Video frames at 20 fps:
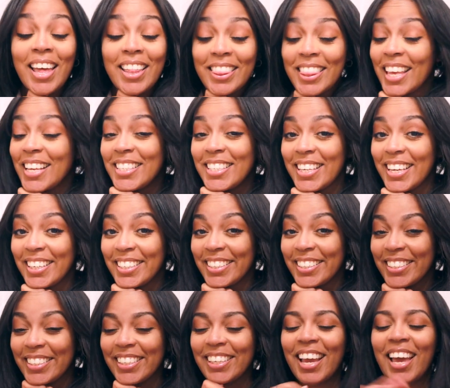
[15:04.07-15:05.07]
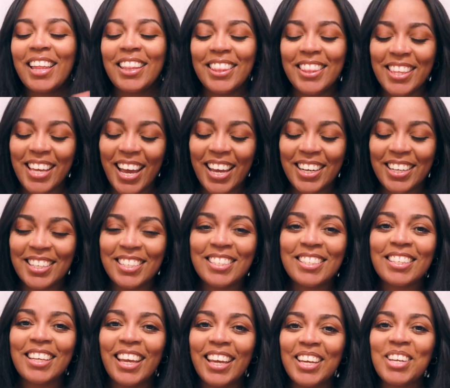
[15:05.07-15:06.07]
That's it. That
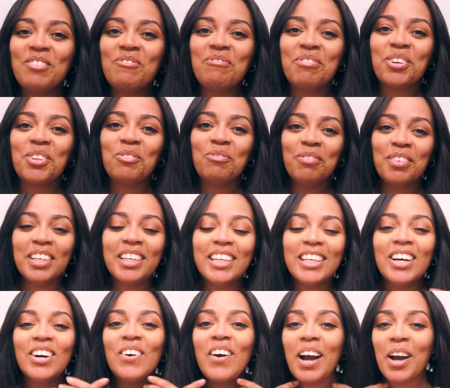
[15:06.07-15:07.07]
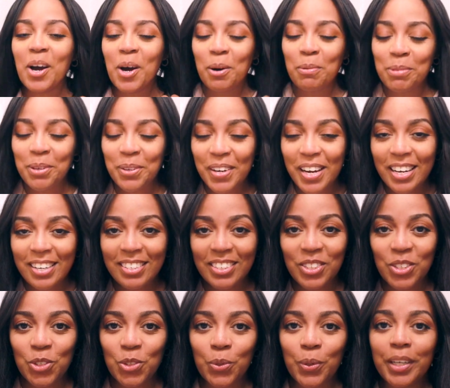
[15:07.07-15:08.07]
is it for the video. I hope you guys
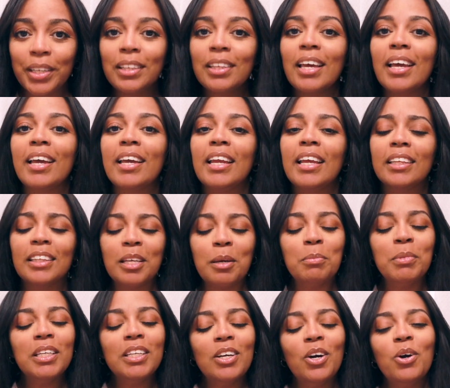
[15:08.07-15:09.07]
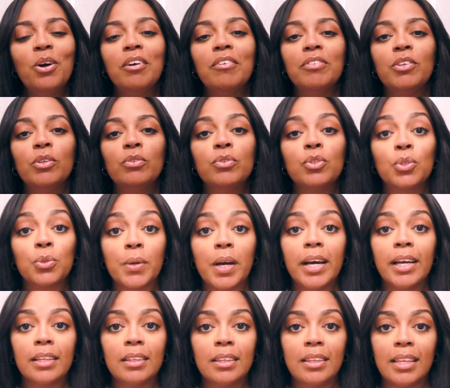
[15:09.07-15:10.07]
enjoyed that, and let me know if you've
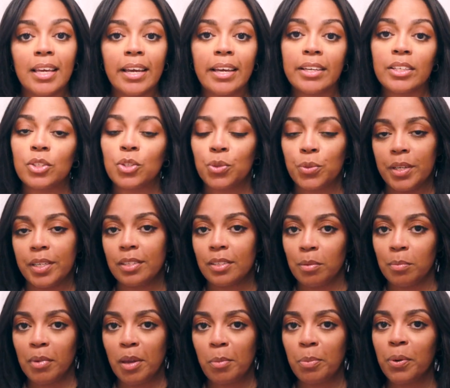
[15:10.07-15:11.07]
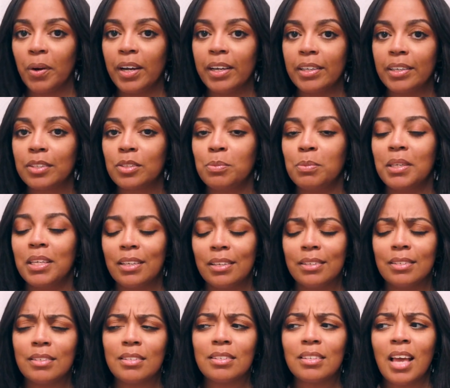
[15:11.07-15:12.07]
tried that Tresemme products,
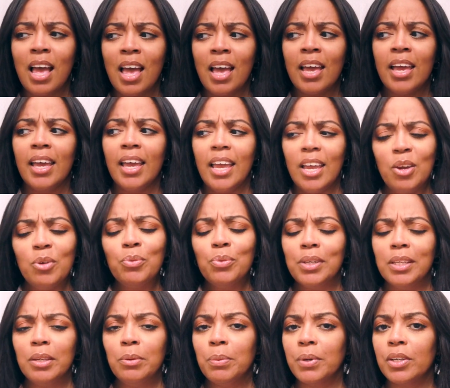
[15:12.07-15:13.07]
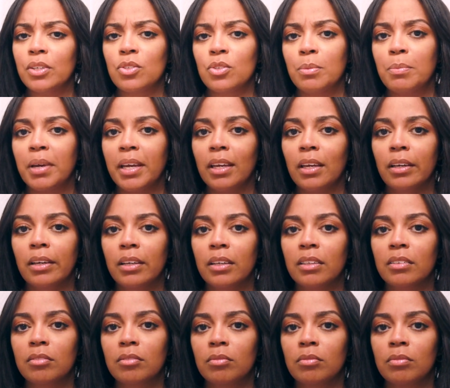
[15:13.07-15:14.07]
because it really worked on my
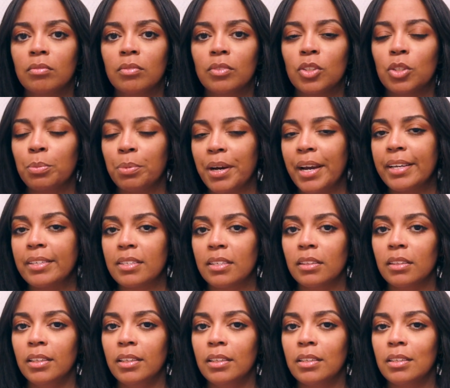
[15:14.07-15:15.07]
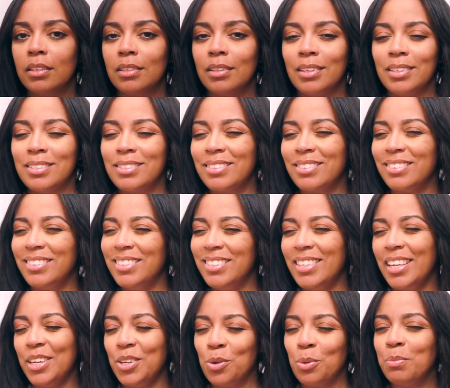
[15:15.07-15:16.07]
hair, surprisingly. It's
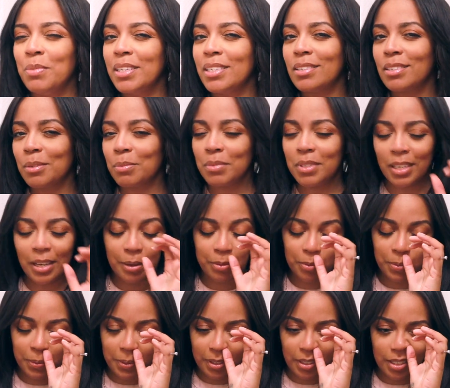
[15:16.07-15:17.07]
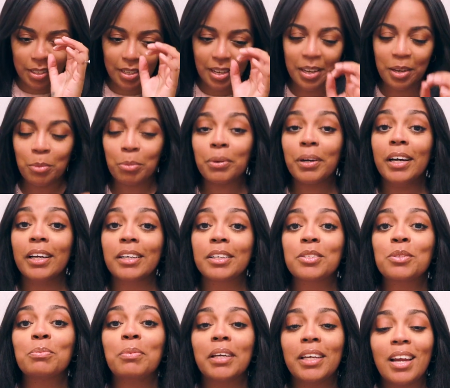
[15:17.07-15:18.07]
hit or miss sometimes with these kind of
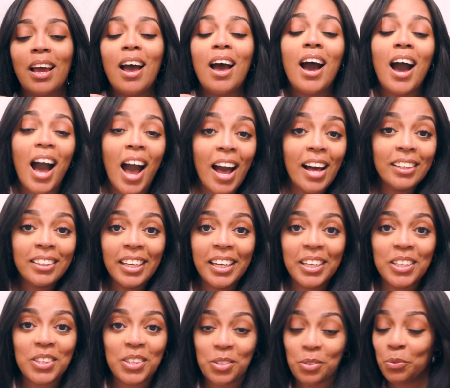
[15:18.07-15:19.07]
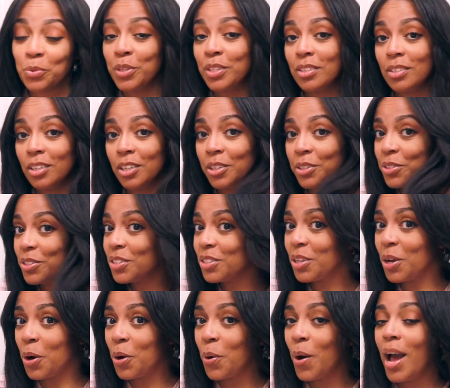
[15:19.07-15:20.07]
products, but I like the results.
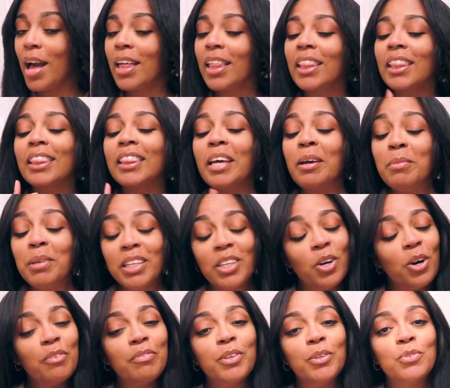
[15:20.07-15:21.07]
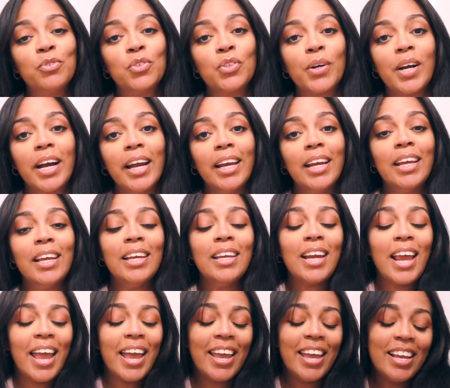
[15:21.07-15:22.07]
So let me know if you tried
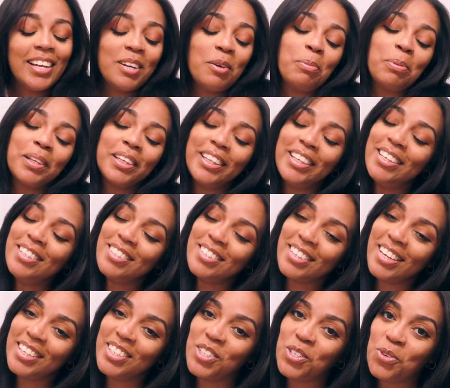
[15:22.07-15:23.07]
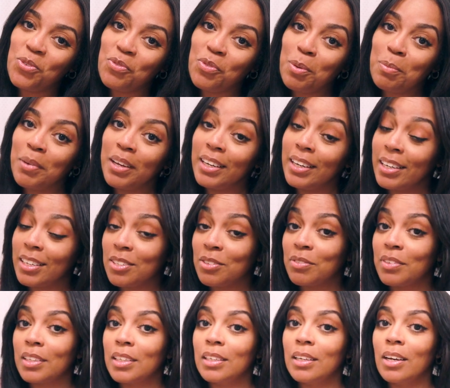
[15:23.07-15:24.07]
it, and please stay tuned for my next
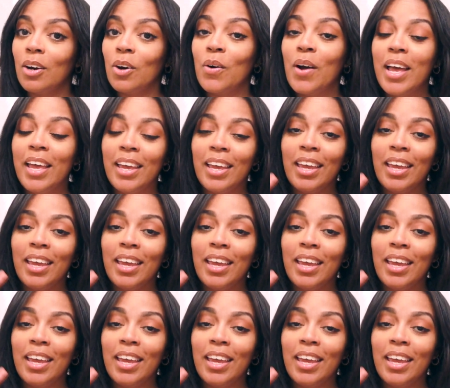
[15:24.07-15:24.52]
video.